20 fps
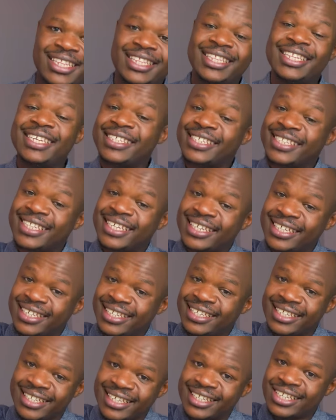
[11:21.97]
there's the
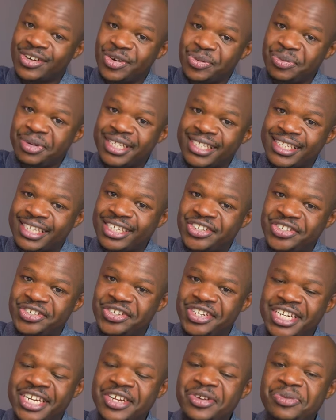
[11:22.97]
comment
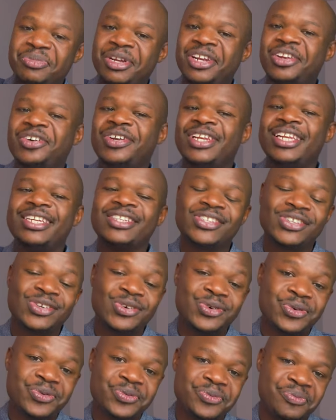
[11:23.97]
section down below. Let's
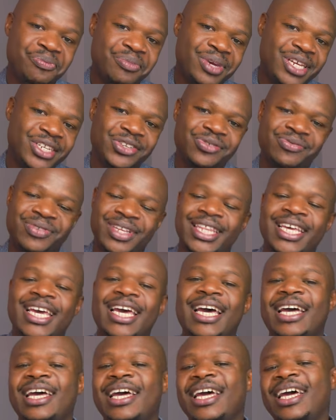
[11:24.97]
go meet over there.